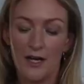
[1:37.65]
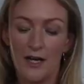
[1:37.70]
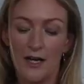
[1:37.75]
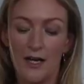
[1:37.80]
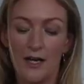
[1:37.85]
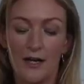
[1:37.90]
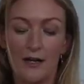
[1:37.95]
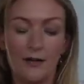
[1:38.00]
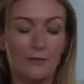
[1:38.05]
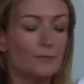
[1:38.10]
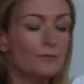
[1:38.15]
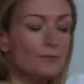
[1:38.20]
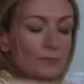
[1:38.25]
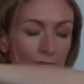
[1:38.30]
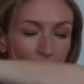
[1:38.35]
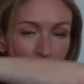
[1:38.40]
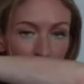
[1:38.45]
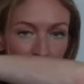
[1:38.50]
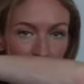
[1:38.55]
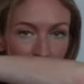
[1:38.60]
Yes,
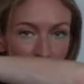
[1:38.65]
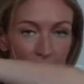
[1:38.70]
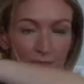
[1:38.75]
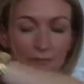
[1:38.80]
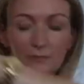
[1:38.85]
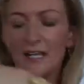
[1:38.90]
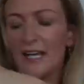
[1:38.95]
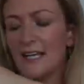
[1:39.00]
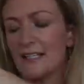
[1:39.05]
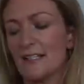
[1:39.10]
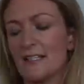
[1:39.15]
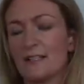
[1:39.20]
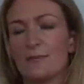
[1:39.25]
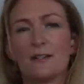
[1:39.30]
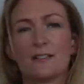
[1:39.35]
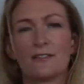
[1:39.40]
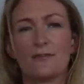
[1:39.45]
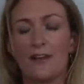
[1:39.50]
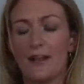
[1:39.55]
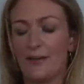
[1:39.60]
it
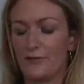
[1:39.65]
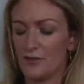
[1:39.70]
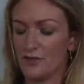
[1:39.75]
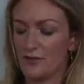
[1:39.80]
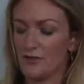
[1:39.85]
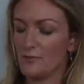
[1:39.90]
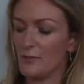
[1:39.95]
smells of lavender,